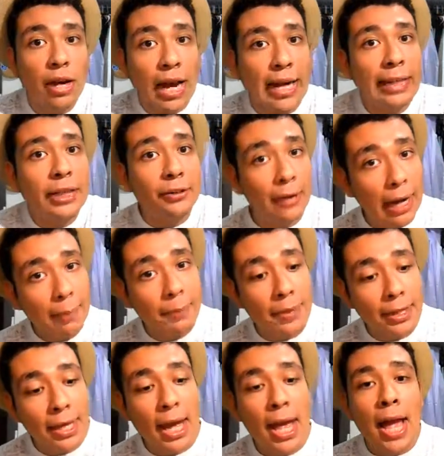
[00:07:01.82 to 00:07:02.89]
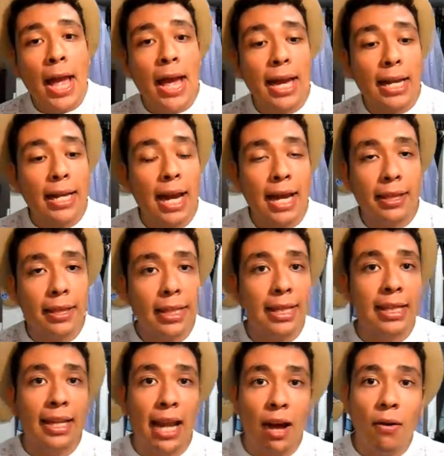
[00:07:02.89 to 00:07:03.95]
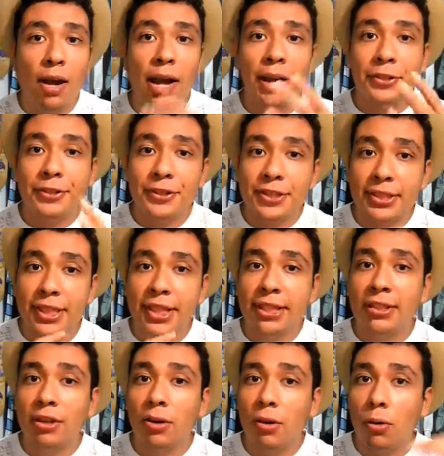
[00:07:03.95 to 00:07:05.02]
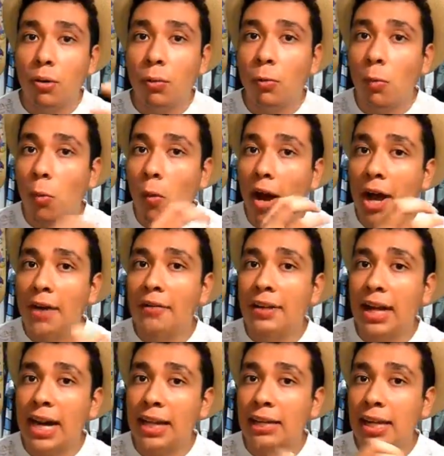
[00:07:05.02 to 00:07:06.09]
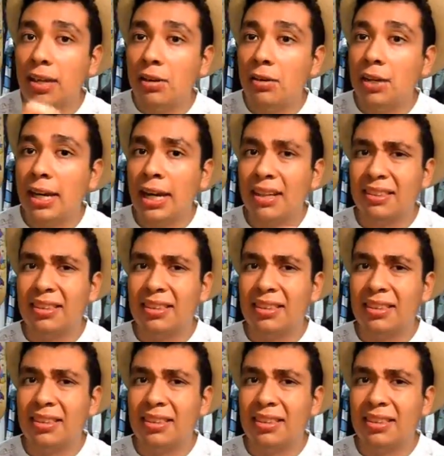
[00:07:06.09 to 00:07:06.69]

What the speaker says: kind of crappy. And I think now I understand why they kind of look like